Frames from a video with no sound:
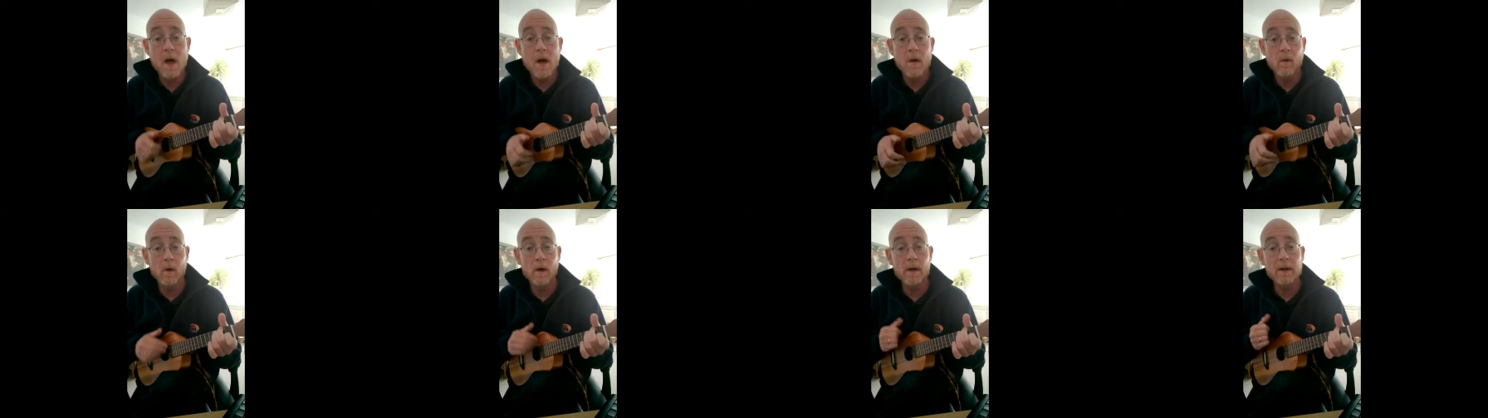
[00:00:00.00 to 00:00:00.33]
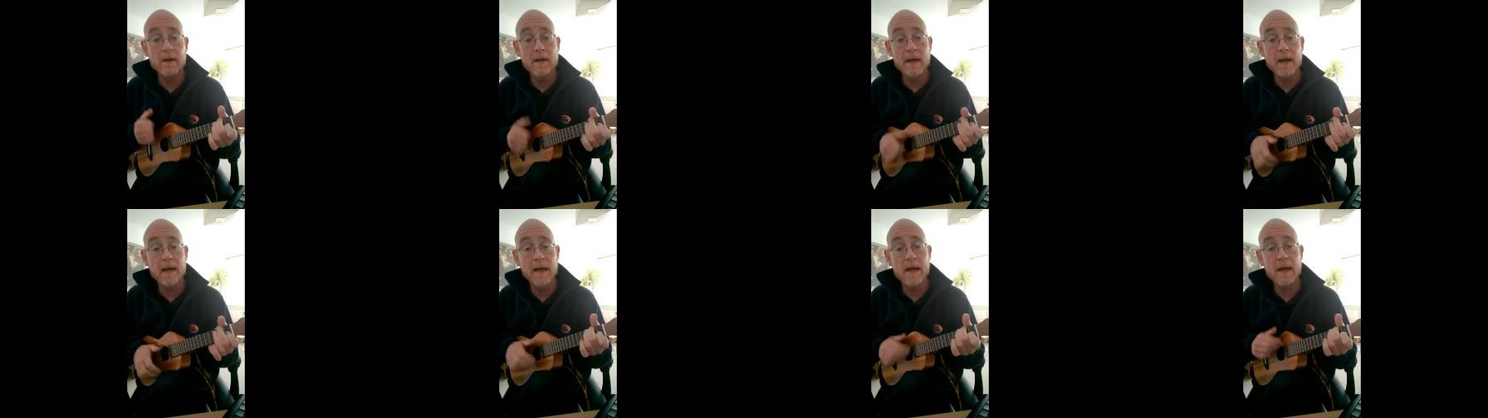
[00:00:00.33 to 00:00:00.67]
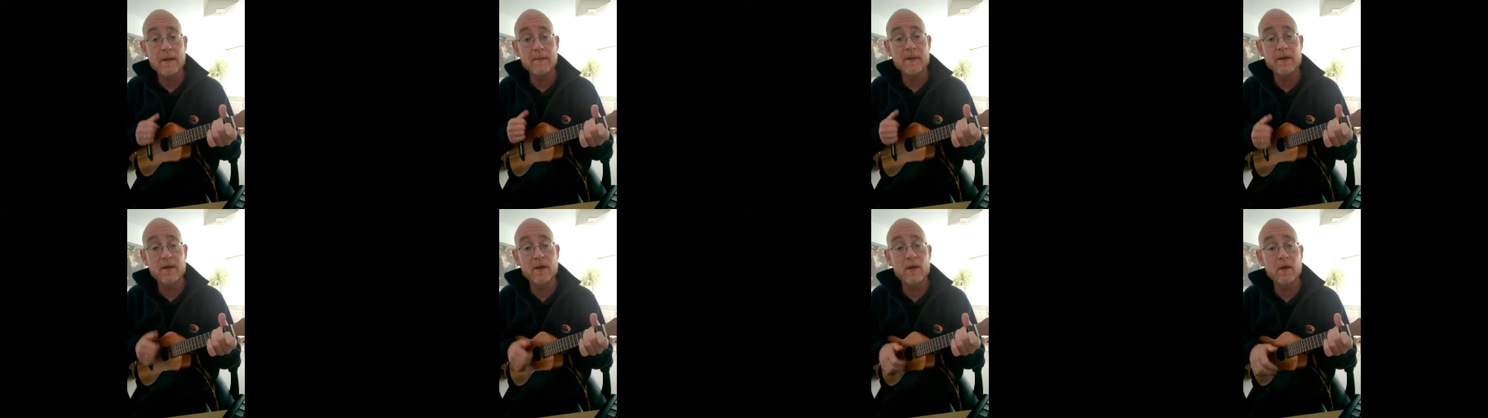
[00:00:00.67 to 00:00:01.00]
One day
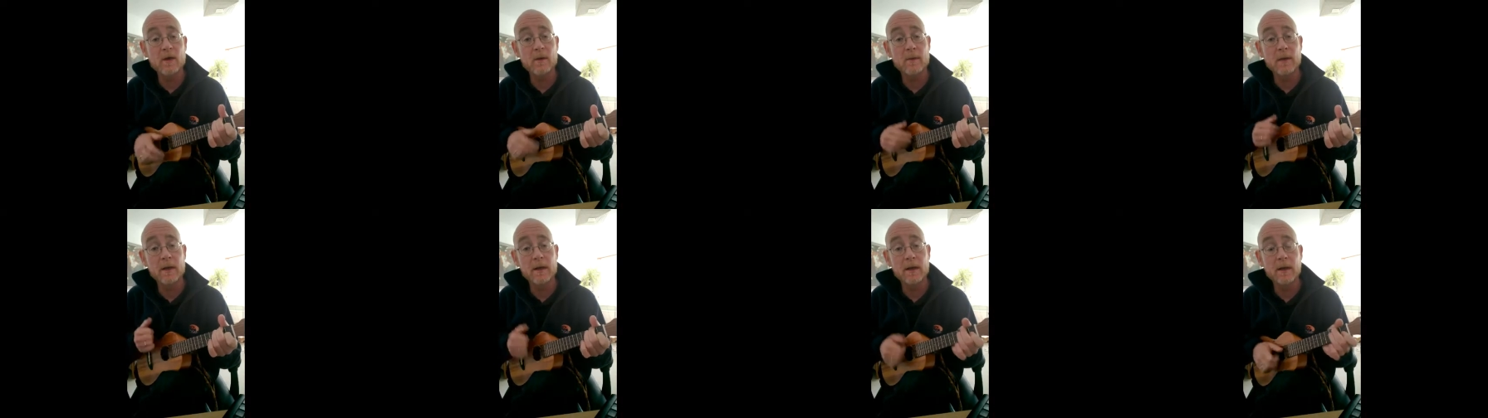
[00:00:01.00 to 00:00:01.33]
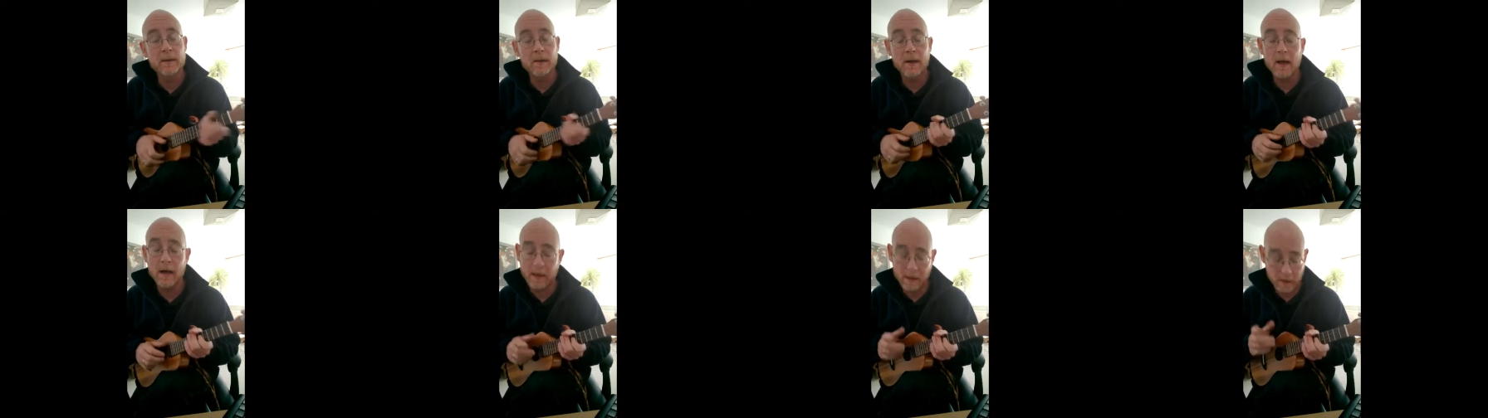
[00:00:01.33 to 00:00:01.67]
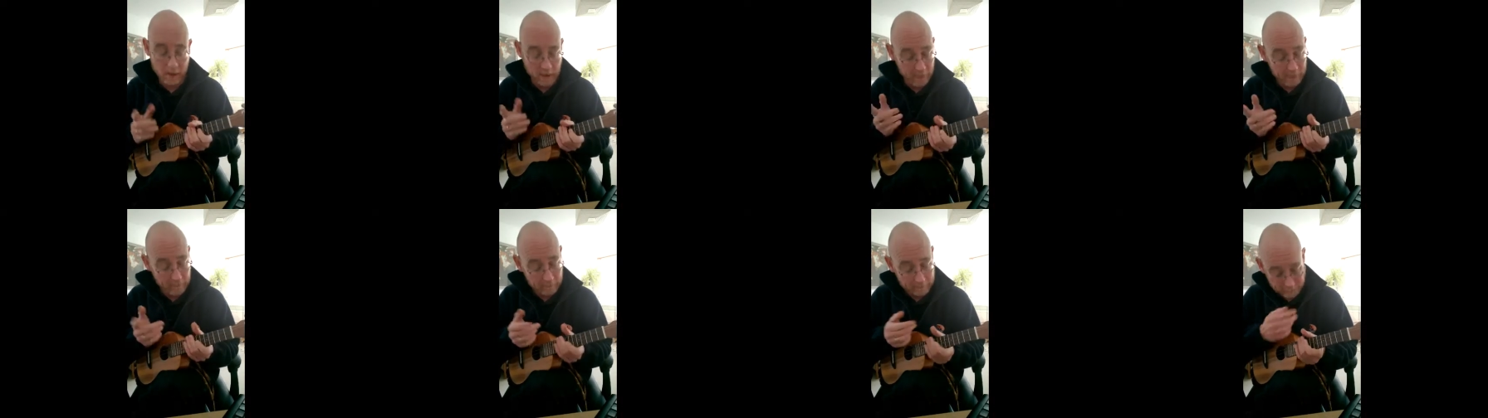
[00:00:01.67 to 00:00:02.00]
I'm sober.
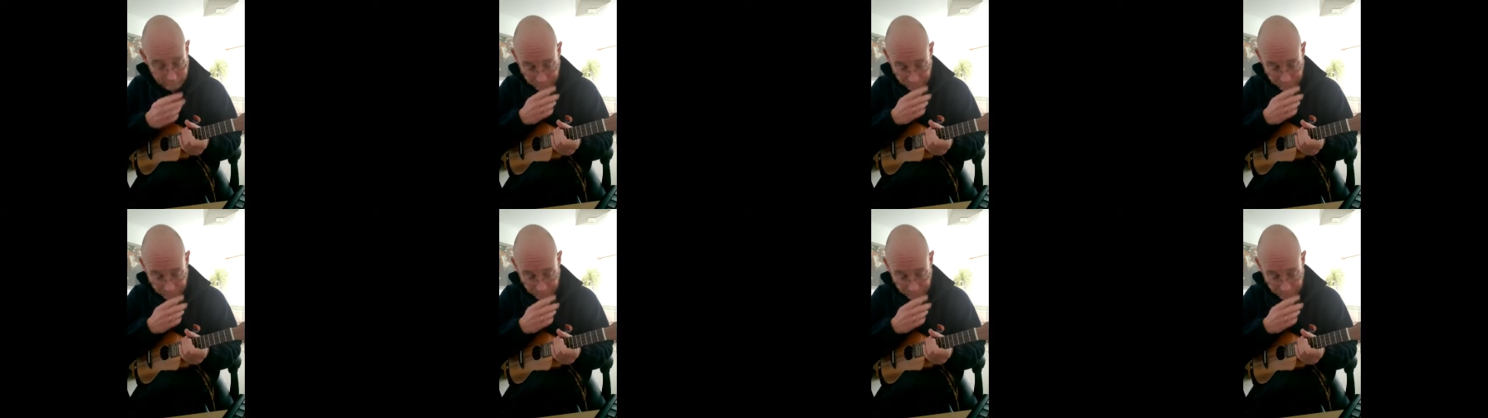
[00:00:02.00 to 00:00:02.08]
Okay.